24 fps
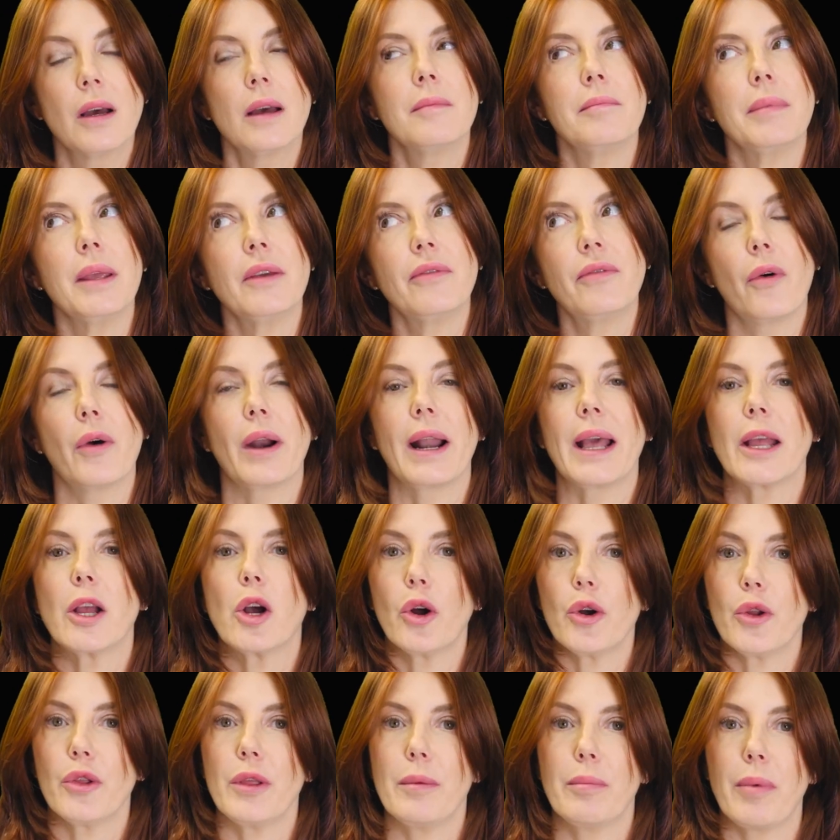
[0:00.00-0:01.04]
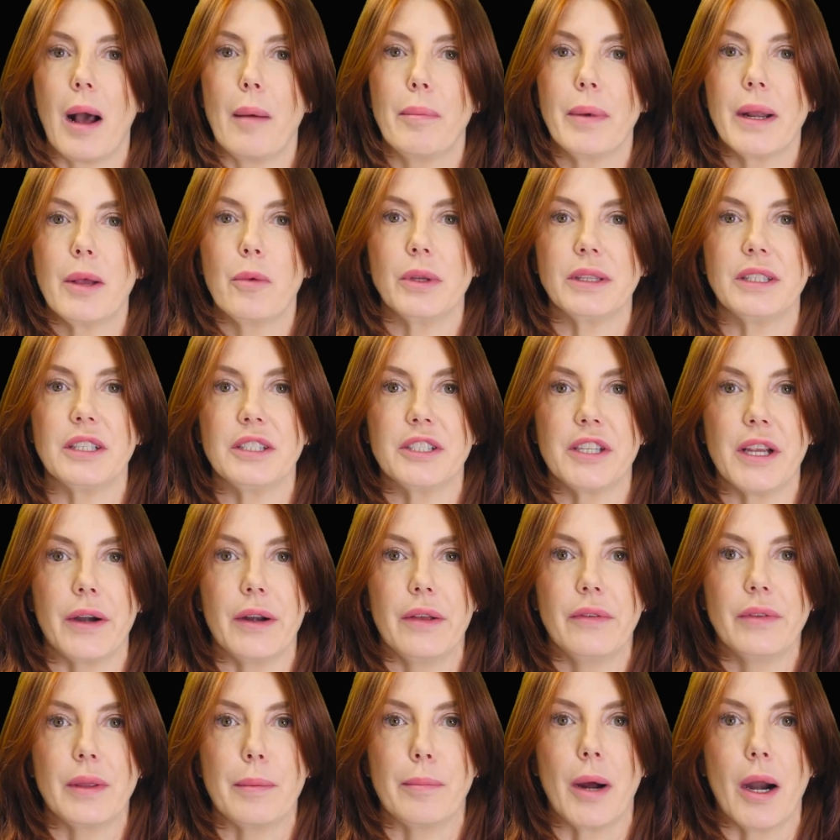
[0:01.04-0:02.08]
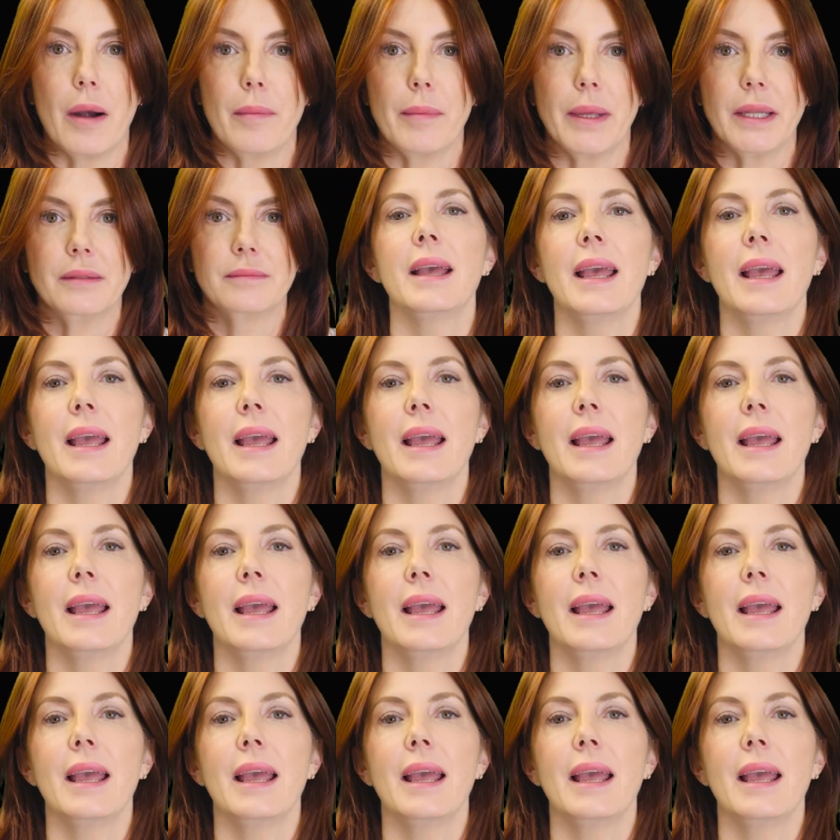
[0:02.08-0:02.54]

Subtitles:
before I go to the property with the sheriff's department.